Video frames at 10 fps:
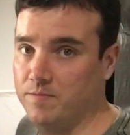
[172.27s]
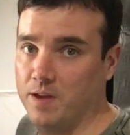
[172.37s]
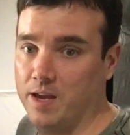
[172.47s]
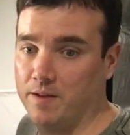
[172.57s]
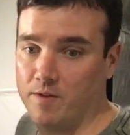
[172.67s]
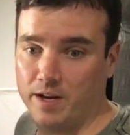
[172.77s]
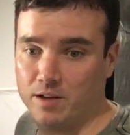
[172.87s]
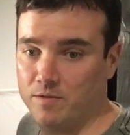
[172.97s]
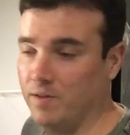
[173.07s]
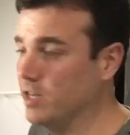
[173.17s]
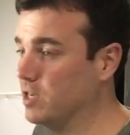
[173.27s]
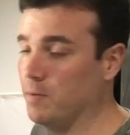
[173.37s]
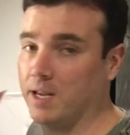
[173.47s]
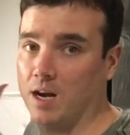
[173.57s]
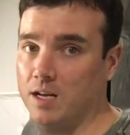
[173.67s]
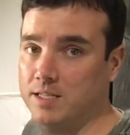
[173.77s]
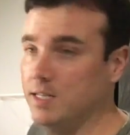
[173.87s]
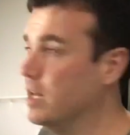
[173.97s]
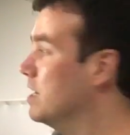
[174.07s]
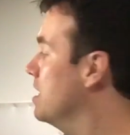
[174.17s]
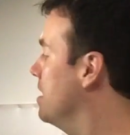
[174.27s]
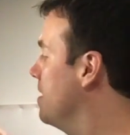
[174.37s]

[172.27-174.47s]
a regular flash, could be constant light.